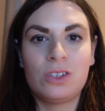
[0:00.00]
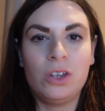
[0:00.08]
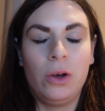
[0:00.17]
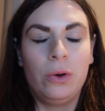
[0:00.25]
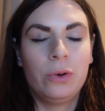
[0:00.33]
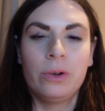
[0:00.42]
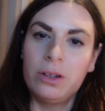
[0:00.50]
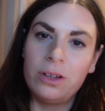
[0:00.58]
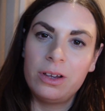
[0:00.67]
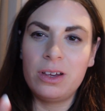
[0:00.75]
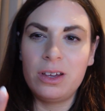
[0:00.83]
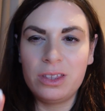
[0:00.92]
So
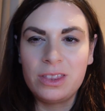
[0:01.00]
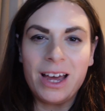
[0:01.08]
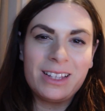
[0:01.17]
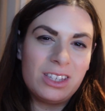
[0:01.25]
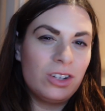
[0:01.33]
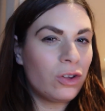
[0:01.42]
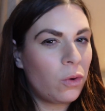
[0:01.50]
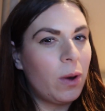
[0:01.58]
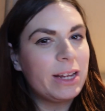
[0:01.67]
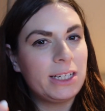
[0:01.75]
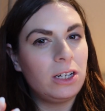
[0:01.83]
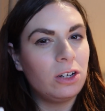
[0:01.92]
that's another
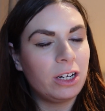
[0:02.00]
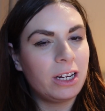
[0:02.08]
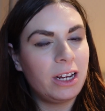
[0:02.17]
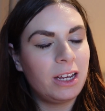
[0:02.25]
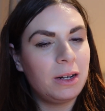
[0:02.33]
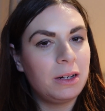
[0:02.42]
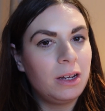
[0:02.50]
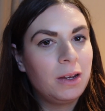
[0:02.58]
way to look at it.